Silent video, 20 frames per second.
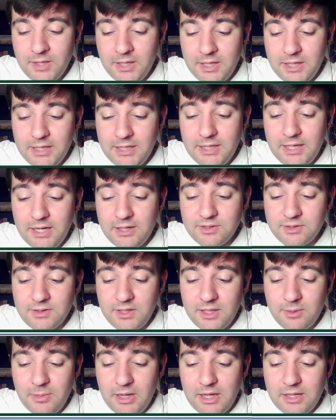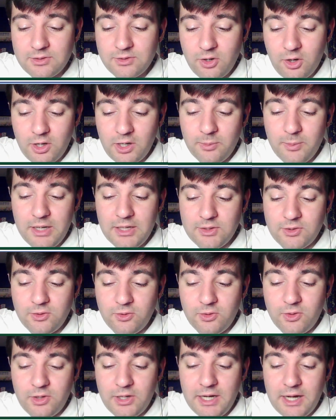he and his teammates are committed to
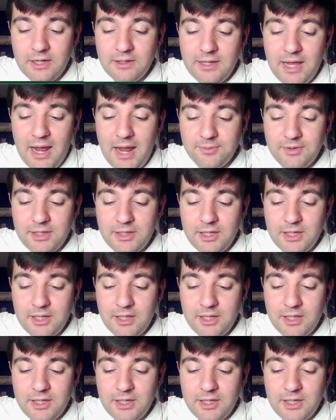learning and adapting.